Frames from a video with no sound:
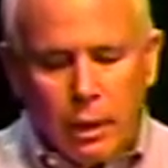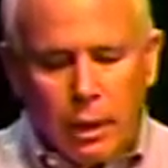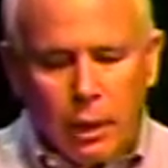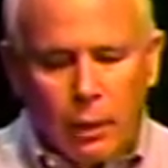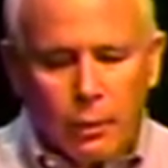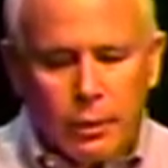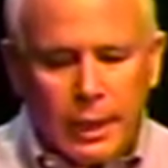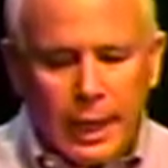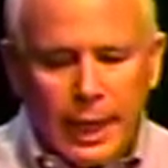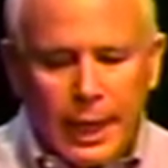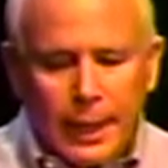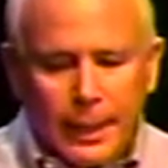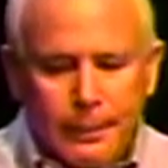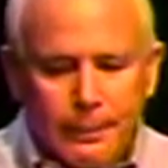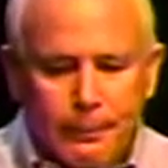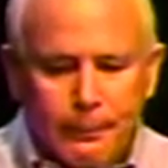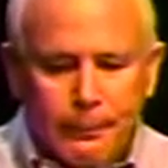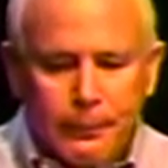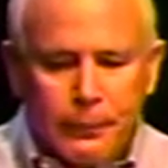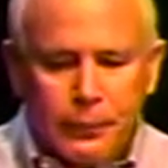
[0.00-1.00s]
Okay,
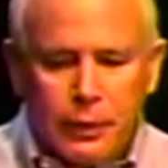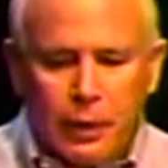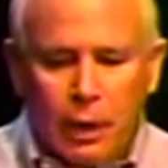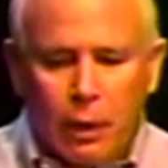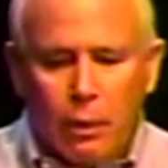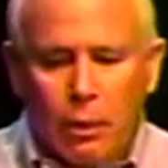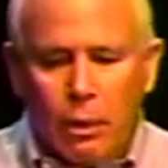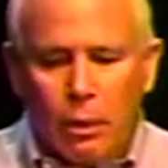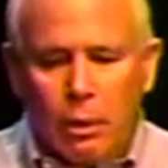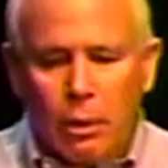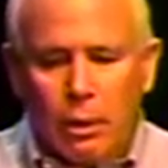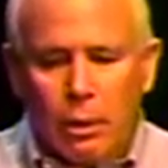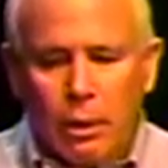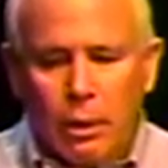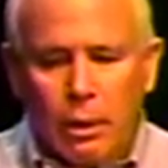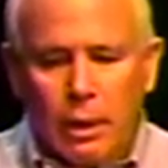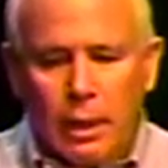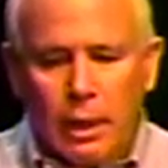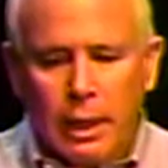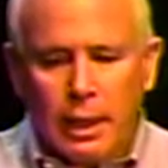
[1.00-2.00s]
so
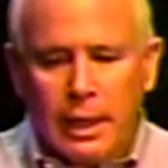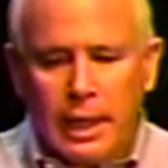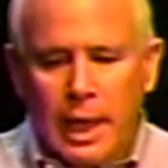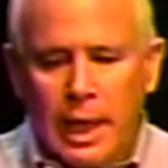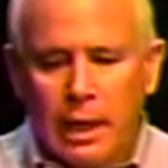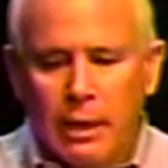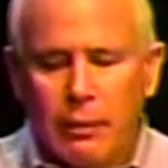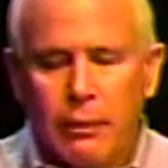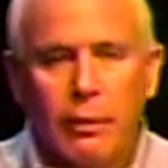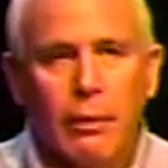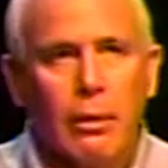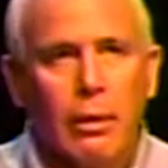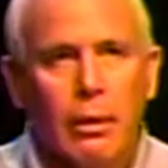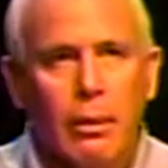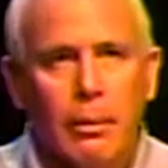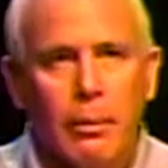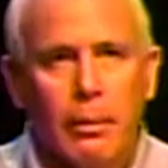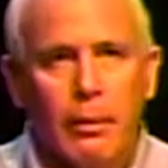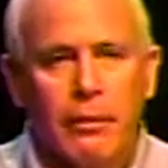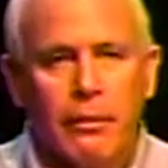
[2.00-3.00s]
again,
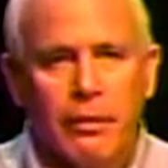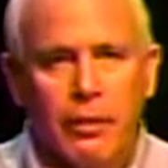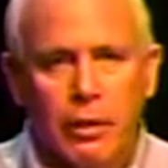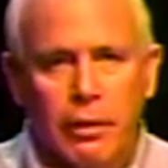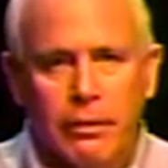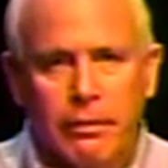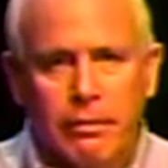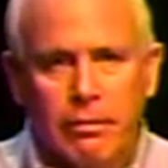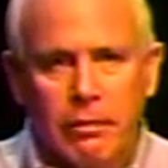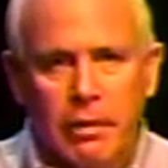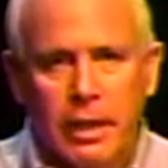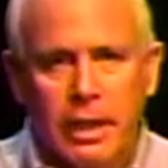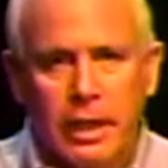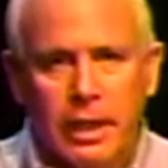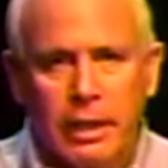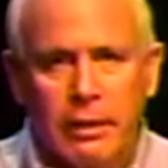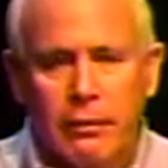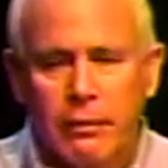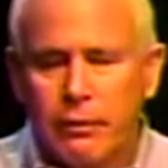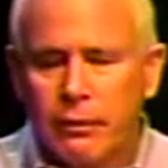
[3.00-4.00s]
feel
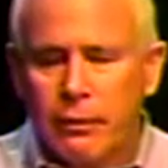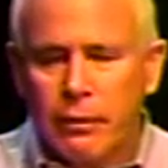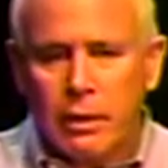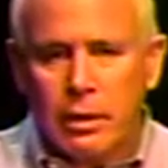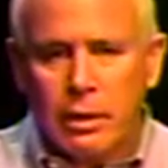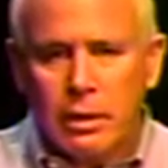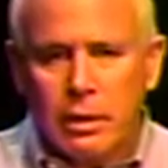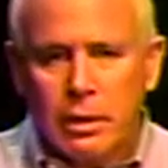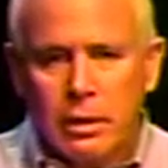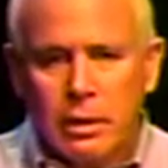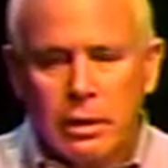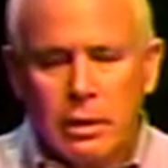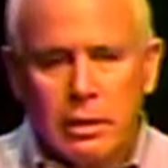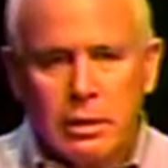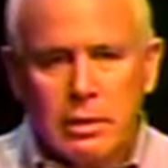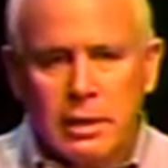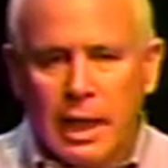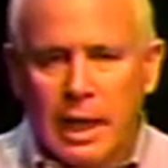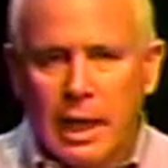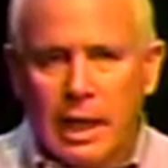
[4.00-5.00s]
free
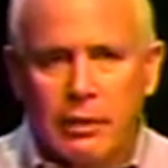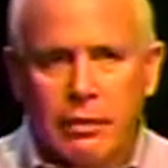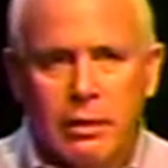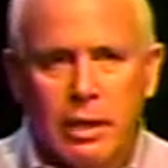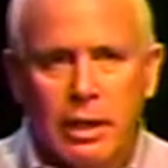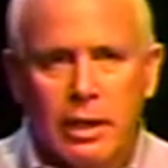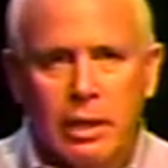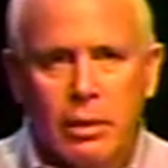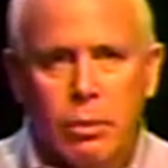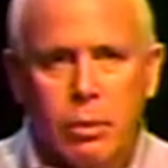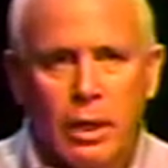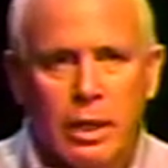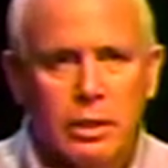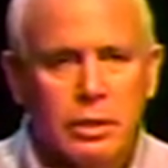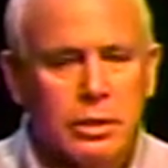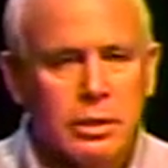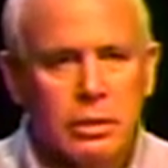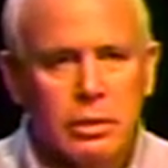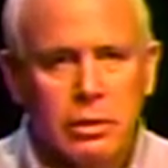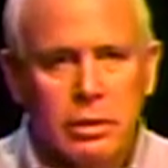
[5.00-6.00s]
to ask any
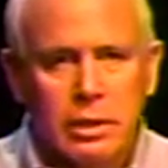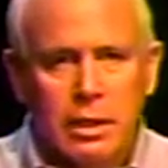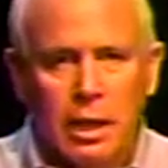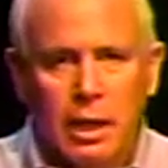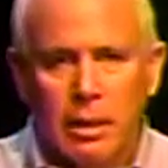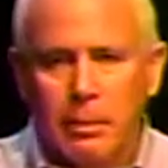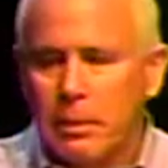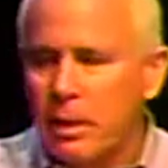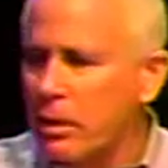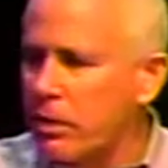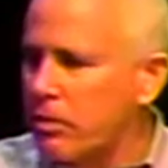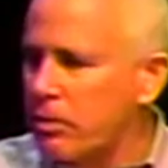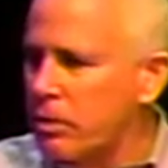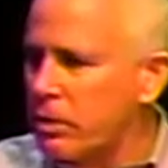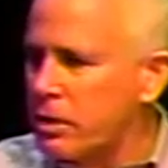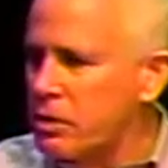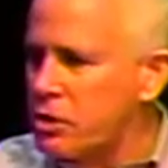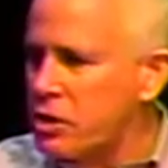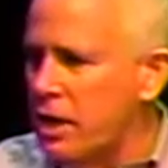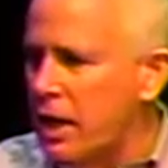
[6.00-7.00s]
questions or comment through
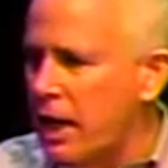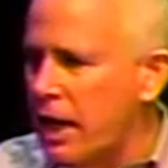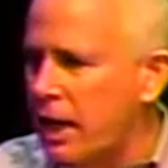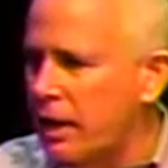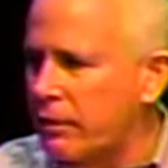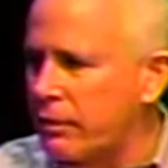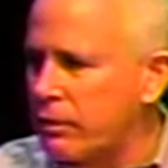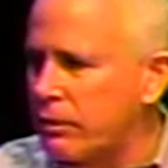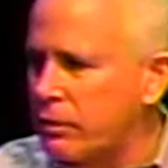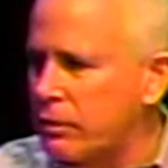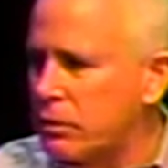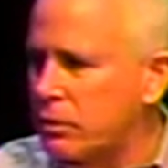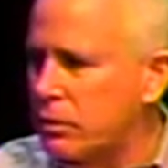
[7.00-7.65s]
the chat